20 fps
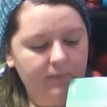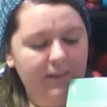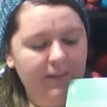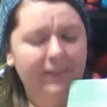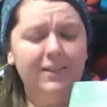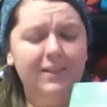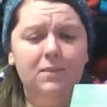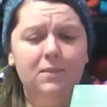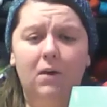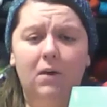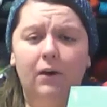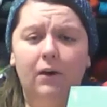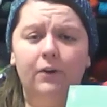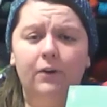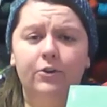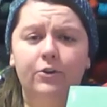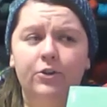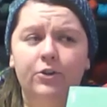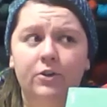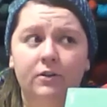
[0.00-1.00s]
It's
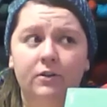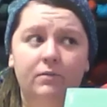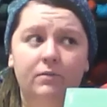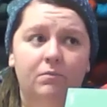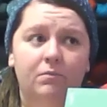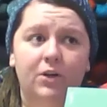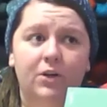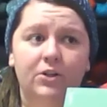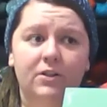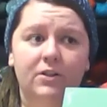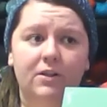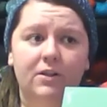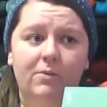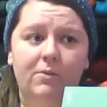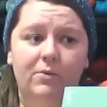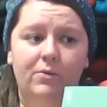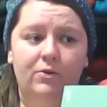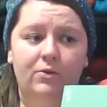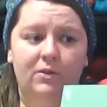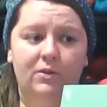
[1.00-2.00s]
March. March is
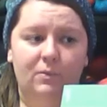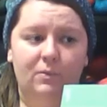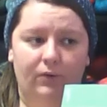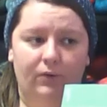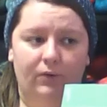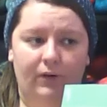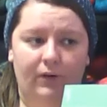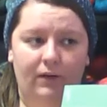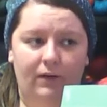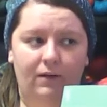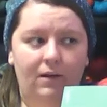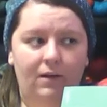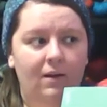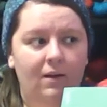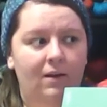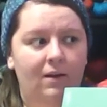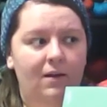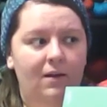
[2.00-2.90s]
almost spring.